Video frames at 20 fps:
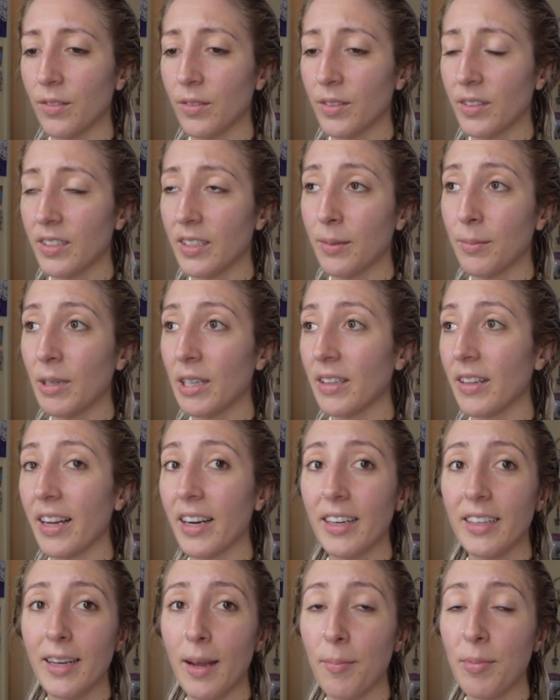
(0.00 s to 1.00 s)
seeming
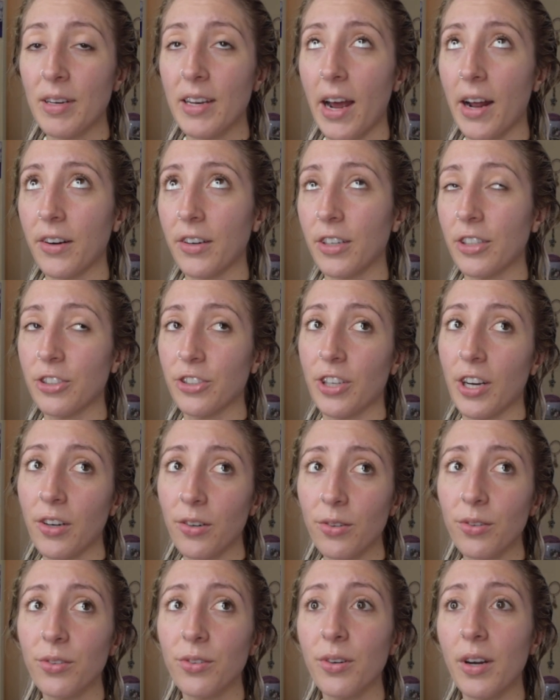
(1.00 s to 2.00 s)
like a Debbie Downer in
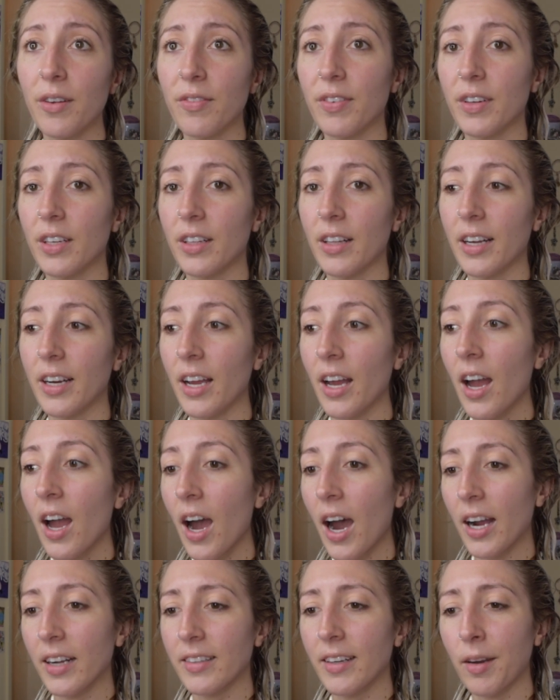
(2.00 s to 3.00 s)
general. I feel like
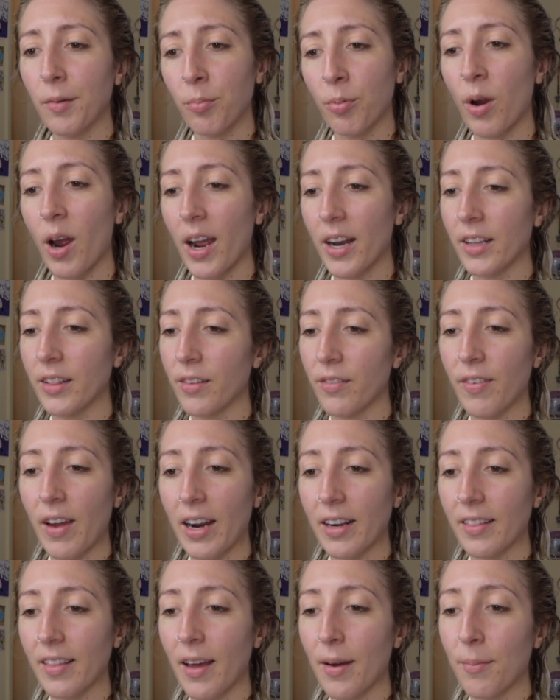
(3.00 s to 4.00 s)
I take pride in the
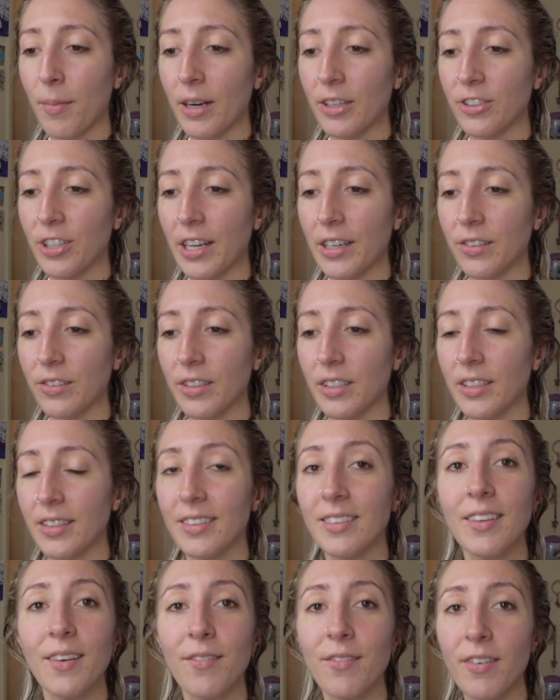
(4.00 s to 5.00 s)
fact that my channel
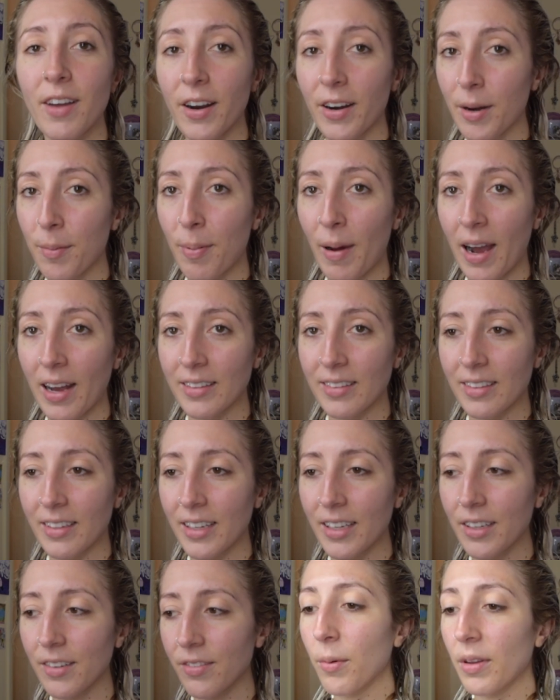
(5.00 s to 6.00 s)
is very
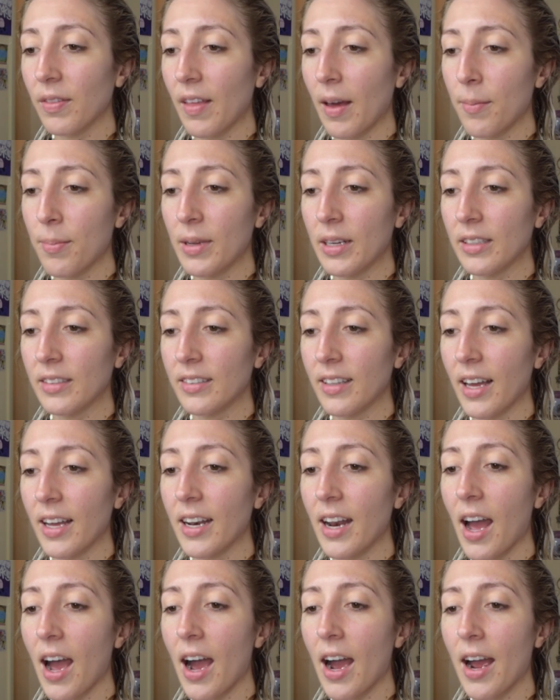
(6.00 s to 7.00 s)
positive. With that being
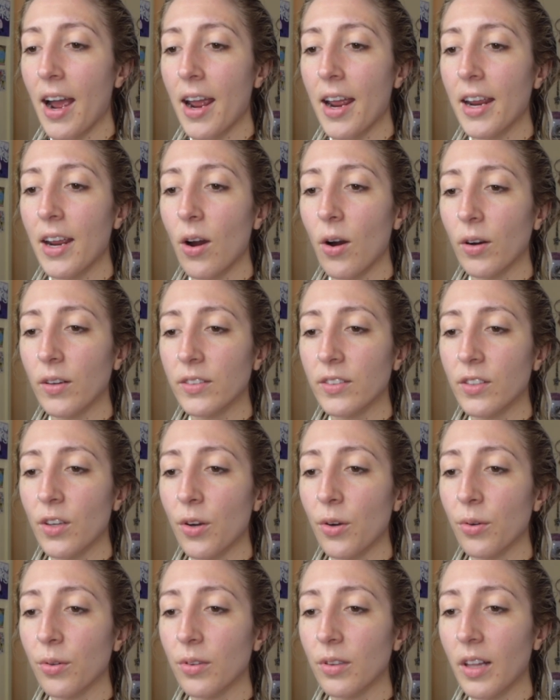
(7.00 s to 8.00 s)
said, I
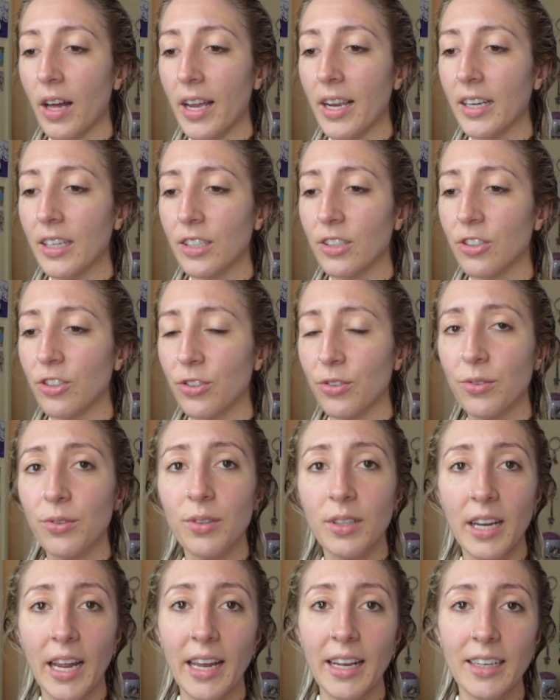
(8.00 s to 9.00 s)
also like
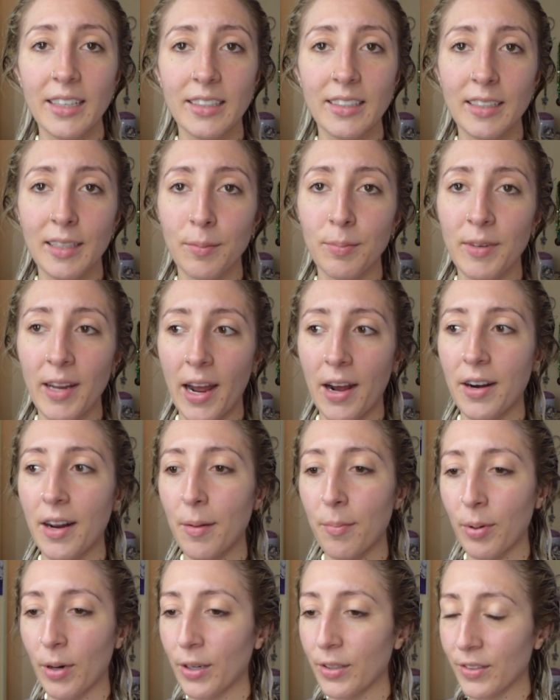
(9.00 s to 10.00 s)
to get deep down
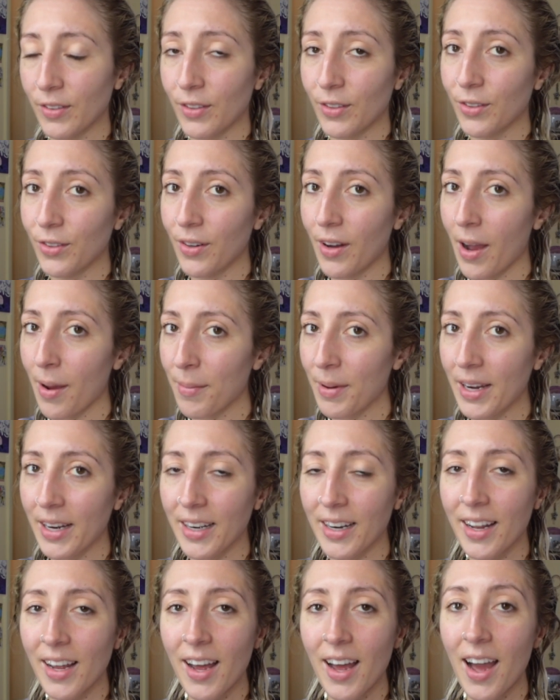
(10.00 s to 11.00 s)
and personal. I
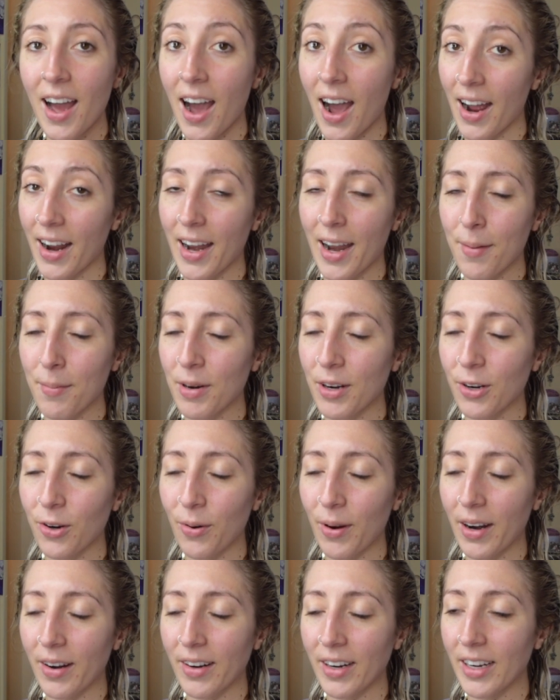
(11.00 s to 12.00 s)
mean, I am an
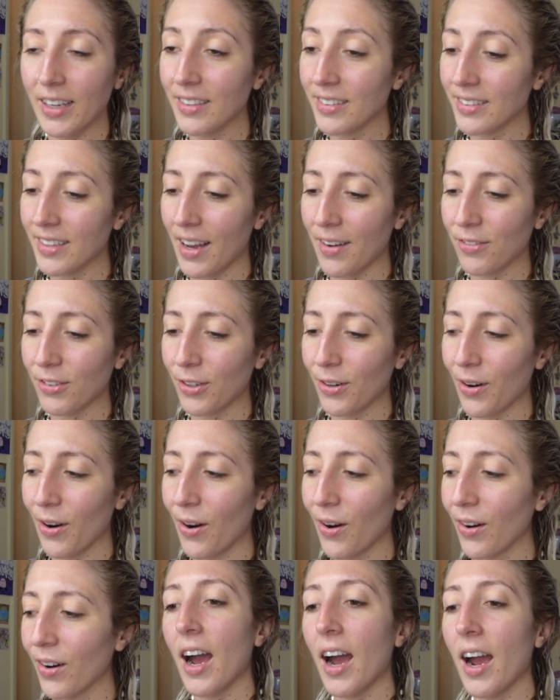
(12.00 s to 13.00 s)
Aquarius after
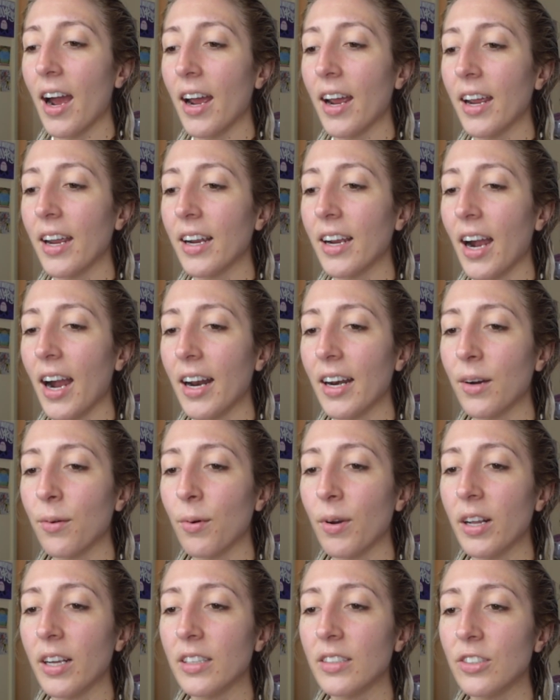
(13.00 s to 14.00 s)
all. I kind of
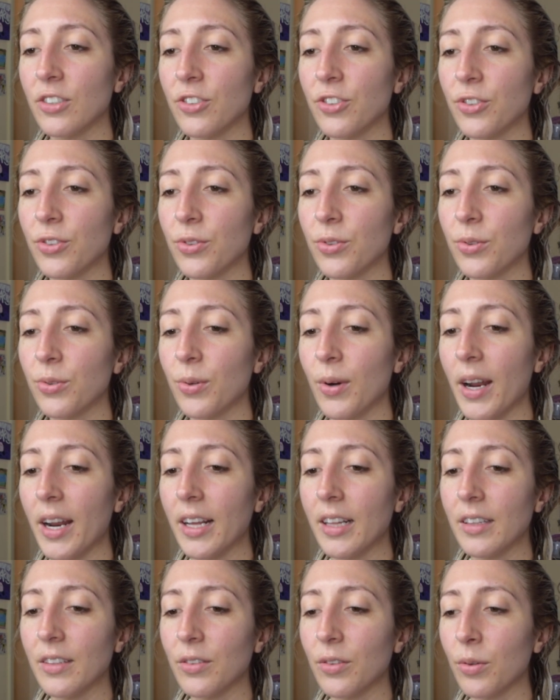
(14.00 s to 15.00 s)
wanted to do
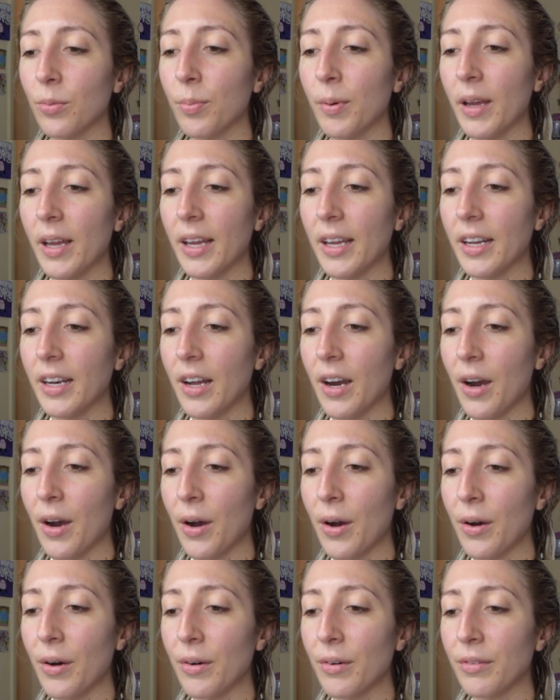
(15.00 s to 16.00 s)
a little bit
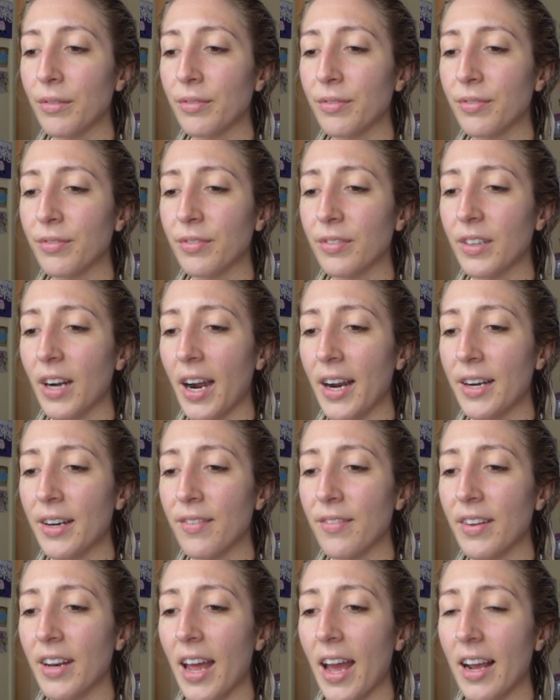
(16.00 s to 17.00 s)
of kind
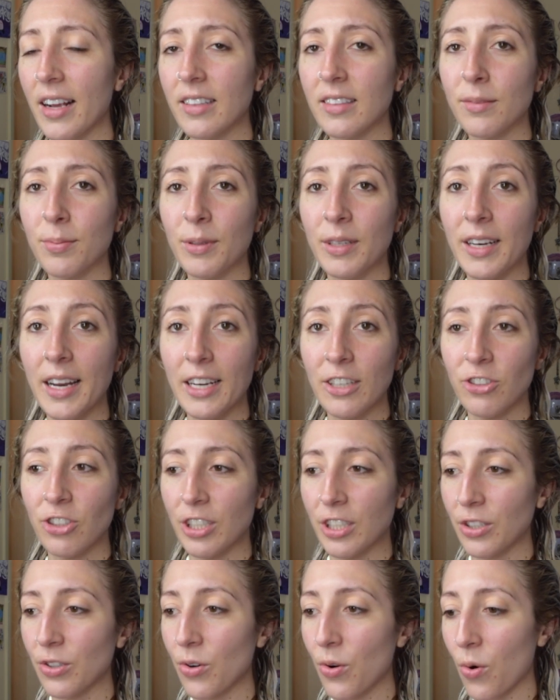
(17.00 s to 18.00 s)
of an
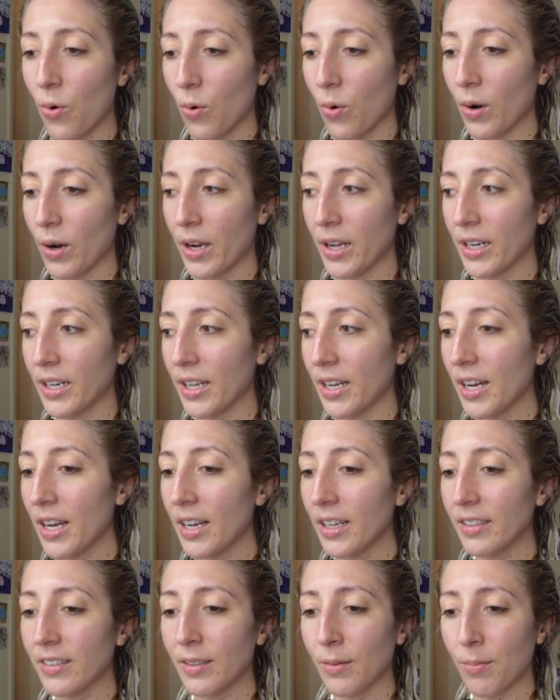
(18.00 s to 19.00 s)
explanation on
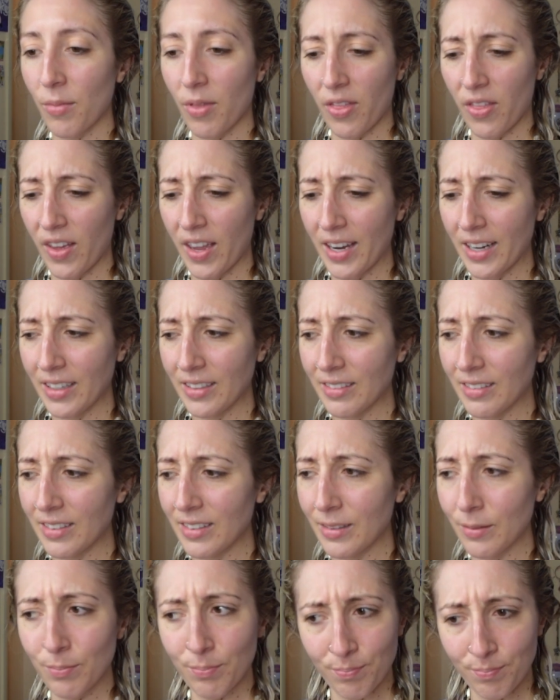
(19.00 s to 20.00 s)
some
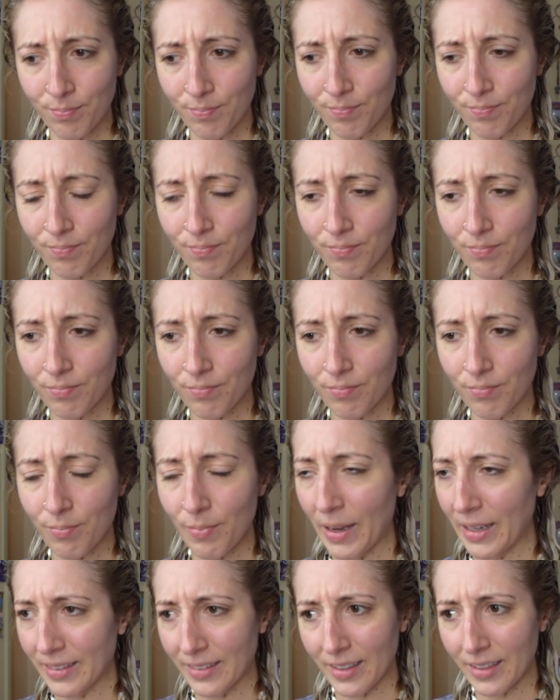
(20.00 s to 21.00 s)
things.
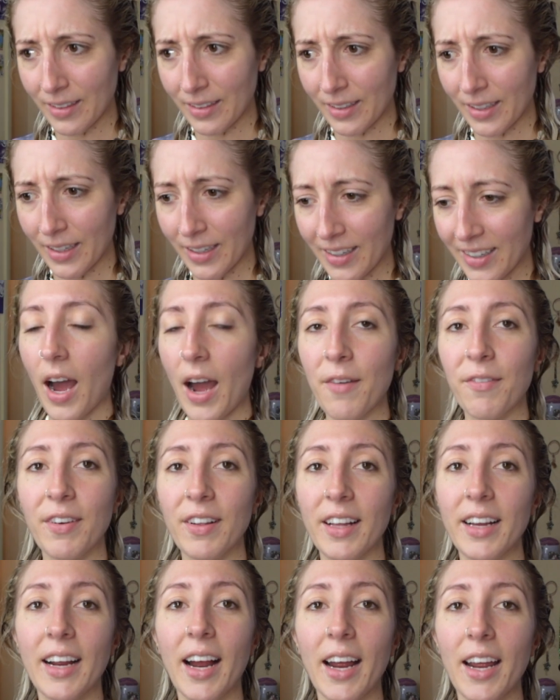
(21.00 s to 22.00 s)
Basically, I
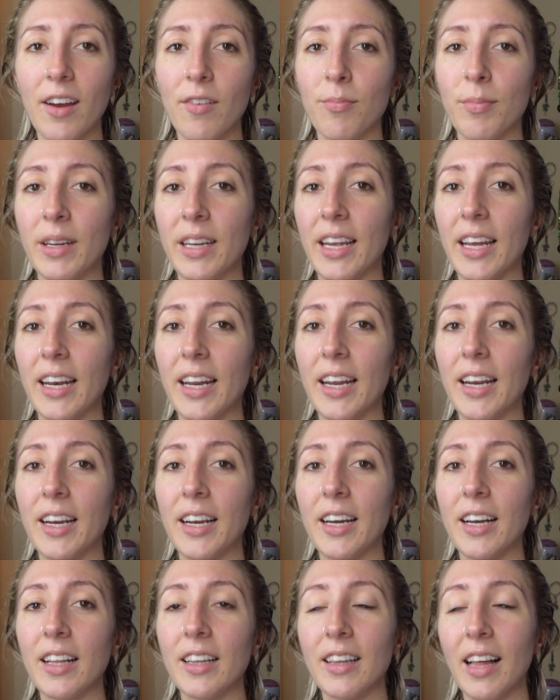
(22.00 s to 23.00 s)
feel like I have been
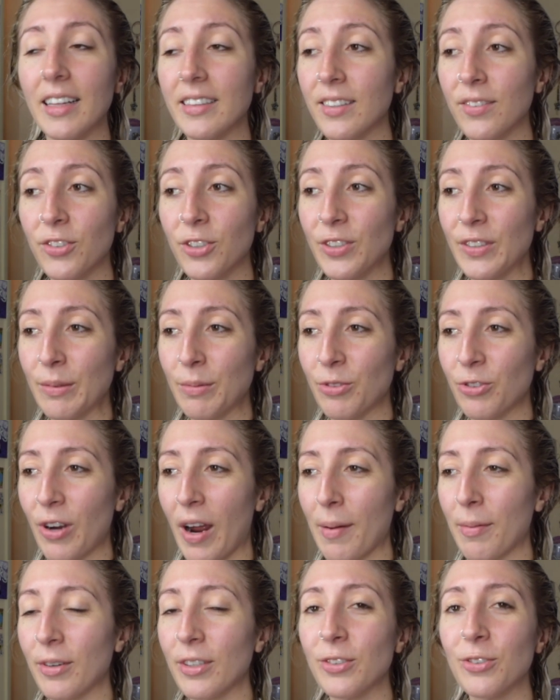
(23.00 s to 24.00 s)
getting lots of new
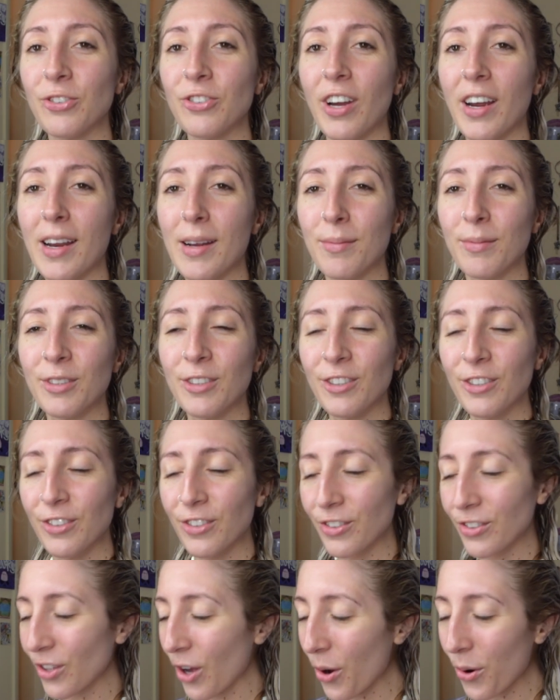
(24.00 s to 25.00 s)
subscribers, which I am
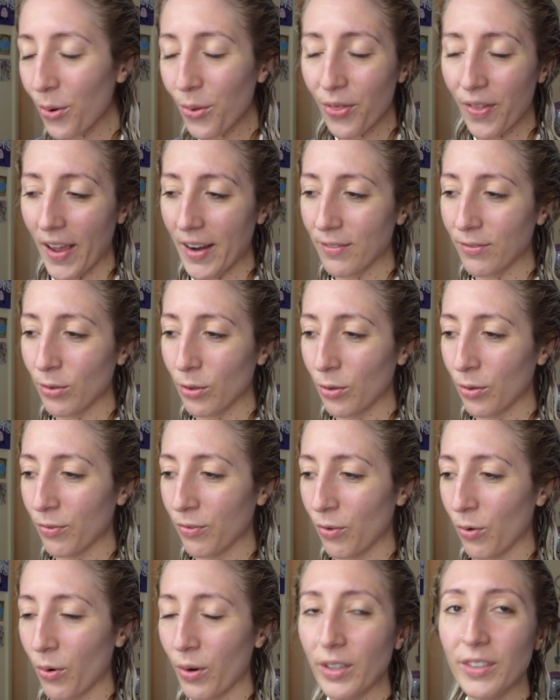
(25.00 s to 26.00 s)
so thankful
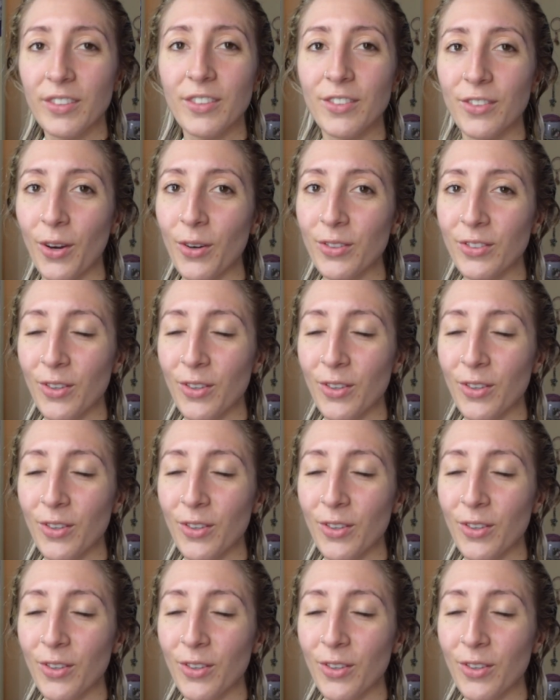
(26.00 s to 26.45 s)
for, so